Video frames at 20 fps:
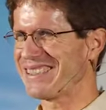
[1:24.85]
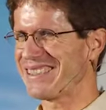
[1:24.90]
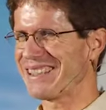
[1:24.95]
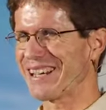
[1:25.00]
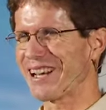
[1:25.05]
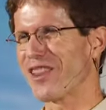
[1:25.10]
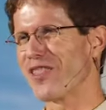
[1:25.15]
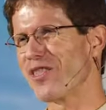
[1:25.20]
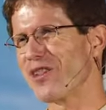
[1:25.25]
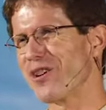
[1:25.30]

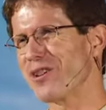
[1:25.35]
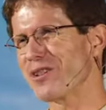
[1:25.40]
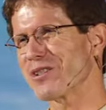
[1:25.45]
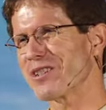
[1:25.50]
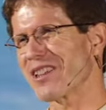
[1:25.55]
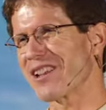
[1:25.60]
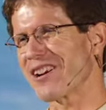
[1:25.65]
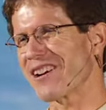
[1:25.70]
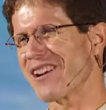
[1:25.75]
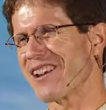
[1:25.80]
And those
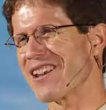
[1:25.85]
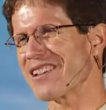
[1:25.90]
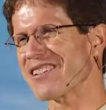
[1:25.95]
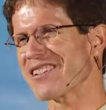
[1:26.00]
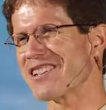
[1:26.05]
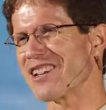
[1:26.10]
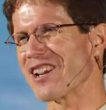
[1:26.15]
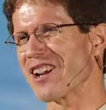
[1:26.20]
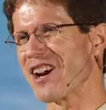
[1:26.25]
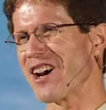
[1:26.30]
that are
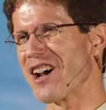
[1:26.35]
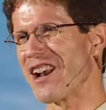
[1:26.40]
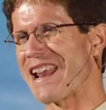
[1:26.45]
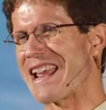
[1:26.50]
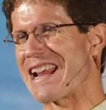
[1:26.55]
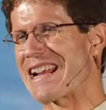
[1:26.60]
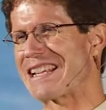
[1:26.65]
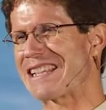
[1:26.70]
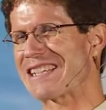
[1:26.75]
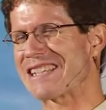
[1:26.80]
listening on
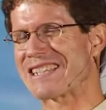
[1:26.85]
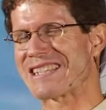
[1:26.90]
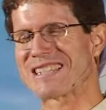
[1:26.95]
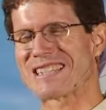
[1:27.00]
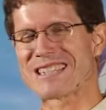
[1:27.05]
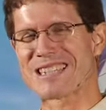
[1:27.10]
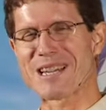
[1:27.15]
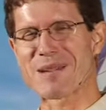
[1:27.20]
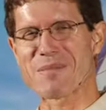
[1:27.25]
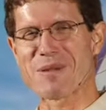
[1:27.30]

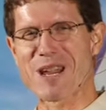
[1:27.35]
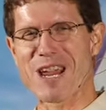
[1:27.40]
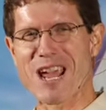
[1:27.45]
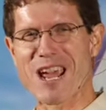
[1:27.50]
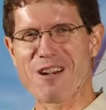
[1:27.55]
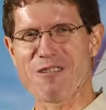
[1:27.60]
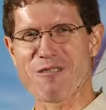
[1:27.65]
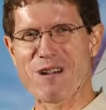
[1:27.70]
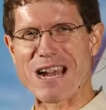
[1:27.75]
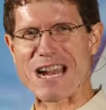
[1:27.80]

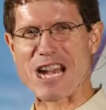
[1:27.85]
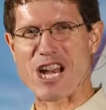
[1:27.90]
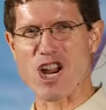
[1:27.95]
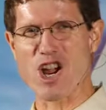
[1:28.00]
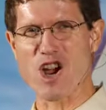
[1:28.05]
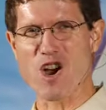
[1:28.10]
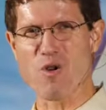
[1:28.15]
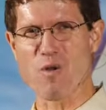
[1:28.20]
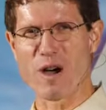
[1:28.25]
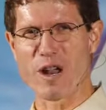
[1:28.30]
HCBN
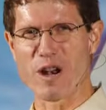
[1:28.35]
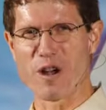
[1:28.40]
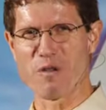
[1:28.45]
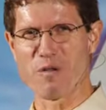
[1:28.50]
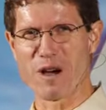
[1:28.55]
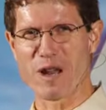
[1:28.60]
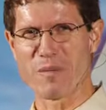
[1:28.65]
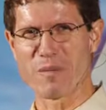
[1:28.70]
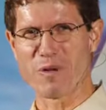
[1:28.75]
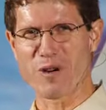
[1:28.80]
Radio
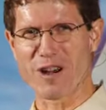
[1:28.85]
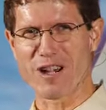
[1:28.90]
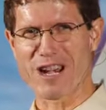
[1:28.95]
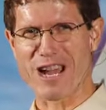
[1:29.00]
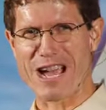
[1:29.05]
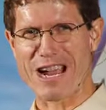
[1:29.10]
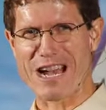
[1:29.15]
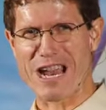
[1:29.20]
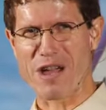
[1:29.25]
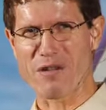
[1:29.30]
101.9
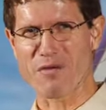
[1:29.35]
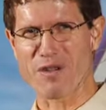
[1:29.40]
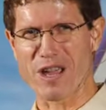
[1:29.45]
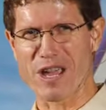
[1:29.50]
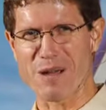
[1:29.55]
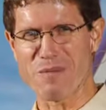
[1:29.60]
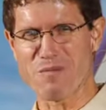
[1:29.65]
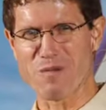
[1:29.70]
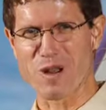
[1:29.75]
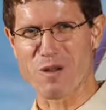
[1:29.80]

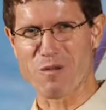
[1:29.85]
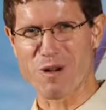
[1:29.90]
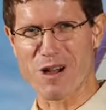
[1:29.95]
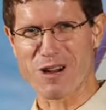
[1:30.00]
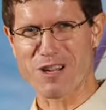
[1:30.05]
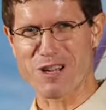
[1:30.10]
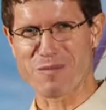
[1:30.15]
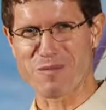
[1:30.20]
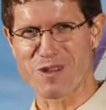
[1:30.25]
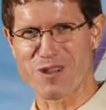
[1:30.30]
FM, we
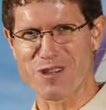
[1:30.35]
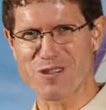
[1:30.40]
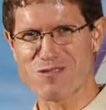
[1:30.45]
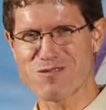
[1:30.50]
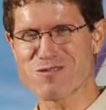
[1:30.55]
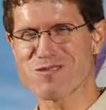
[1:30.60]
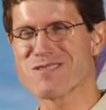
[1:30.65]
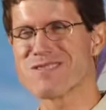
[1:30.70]
welcome you.